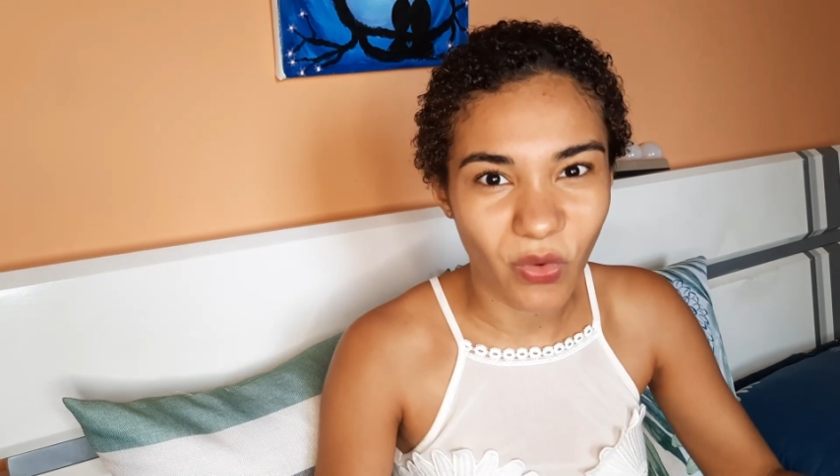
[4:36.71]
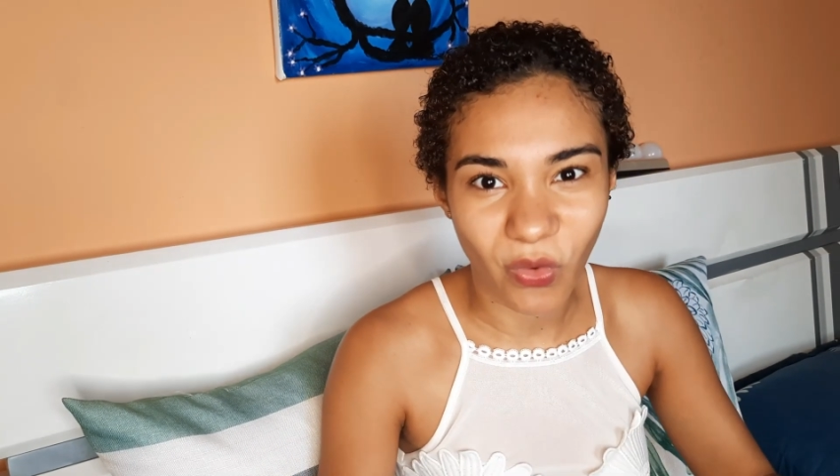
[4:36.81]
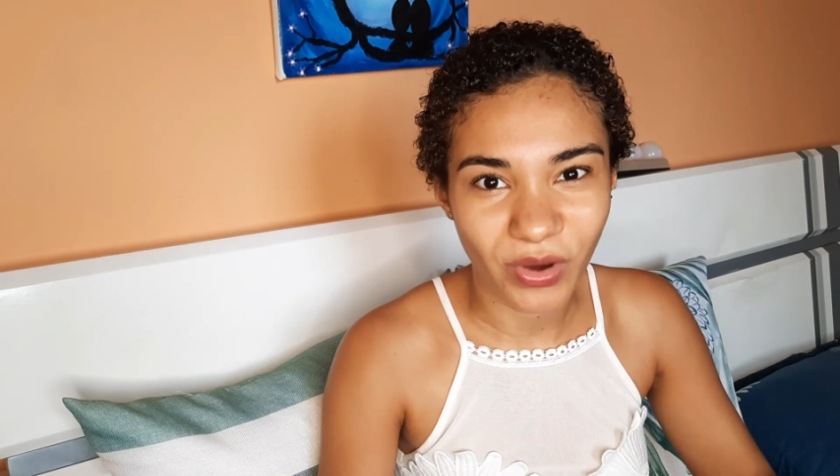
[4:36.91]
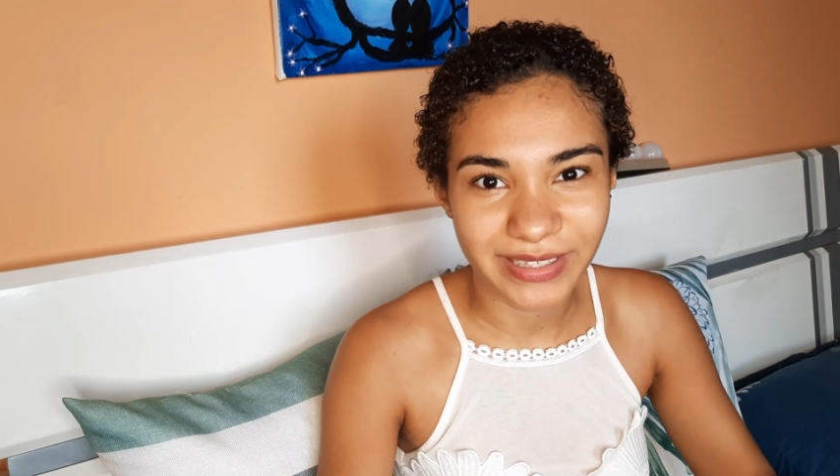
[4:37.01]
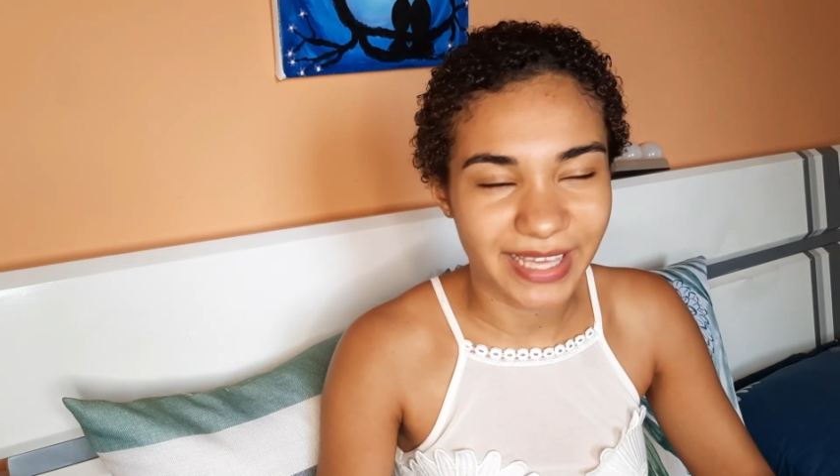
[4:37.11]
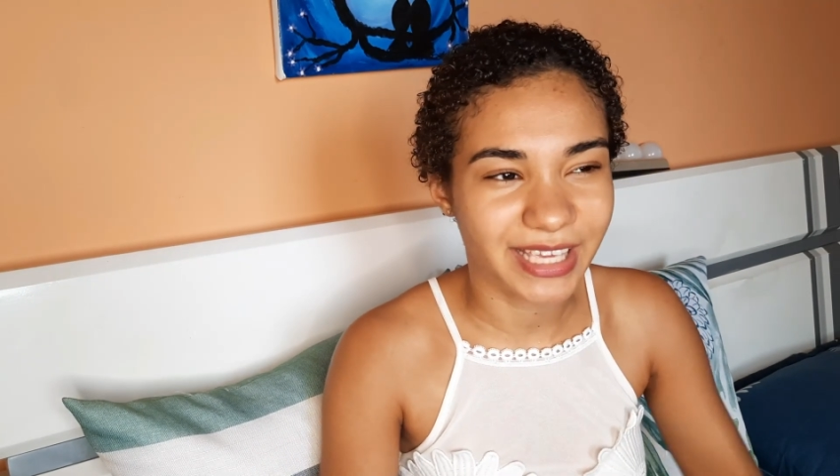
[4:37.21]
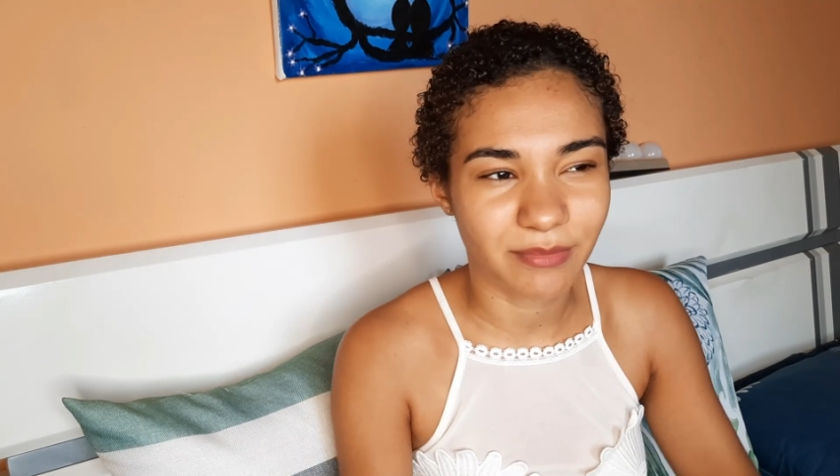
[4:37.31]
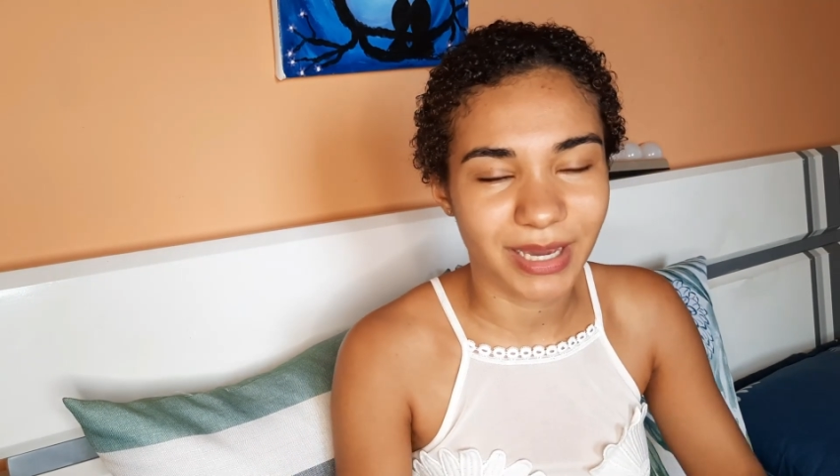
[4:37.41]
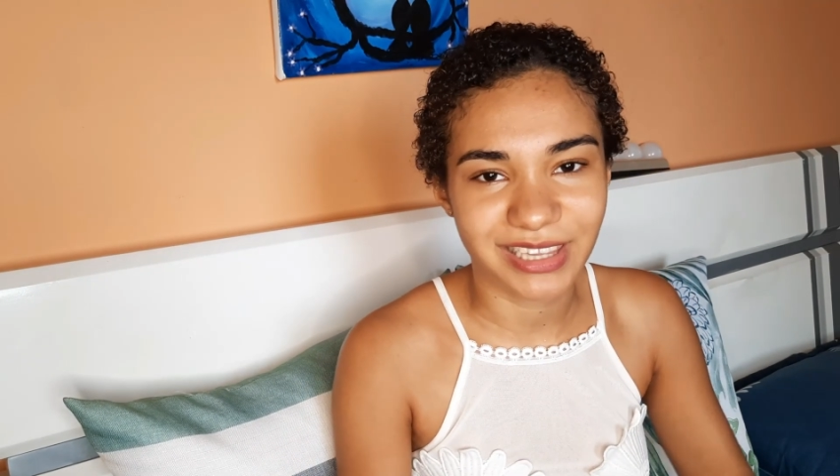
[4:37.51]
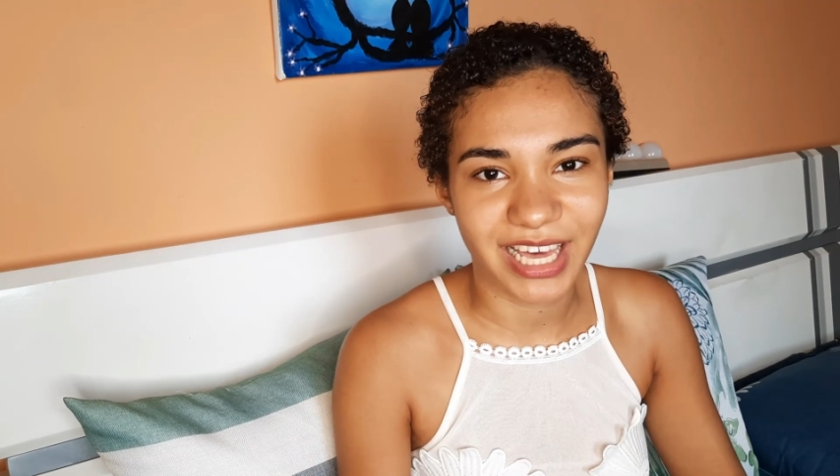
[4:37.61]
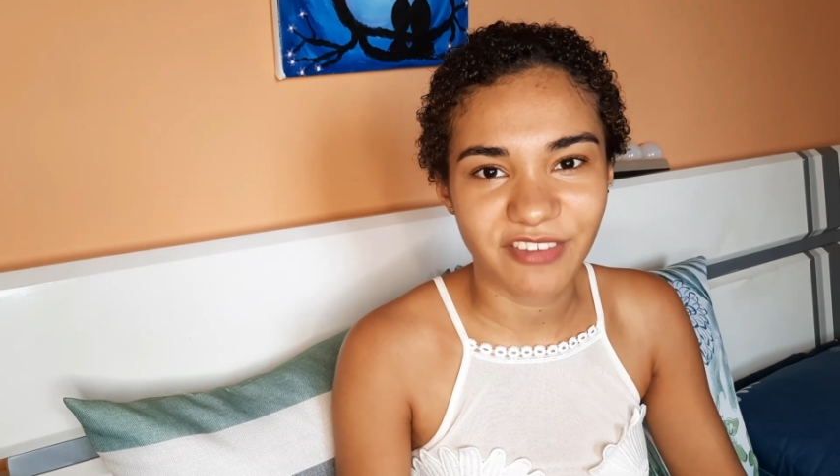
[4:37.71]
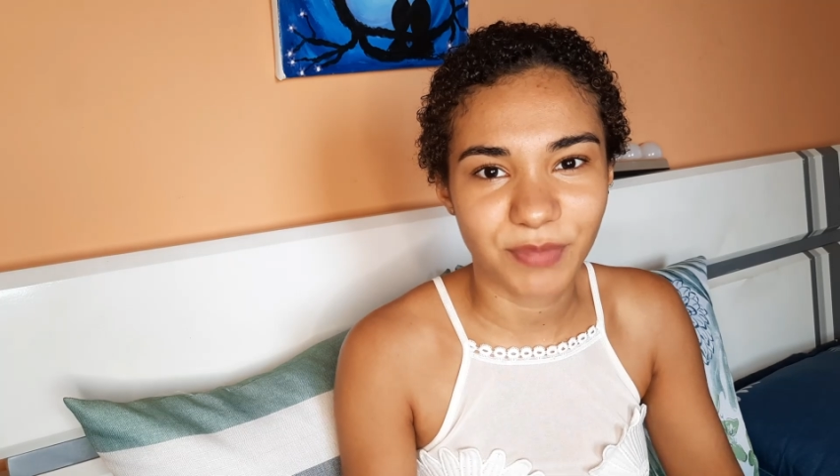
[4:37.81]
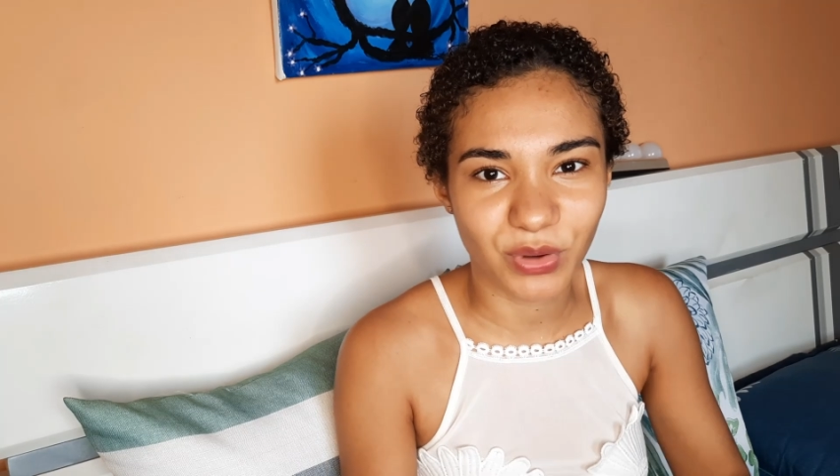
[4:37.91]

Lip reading: on like in my life,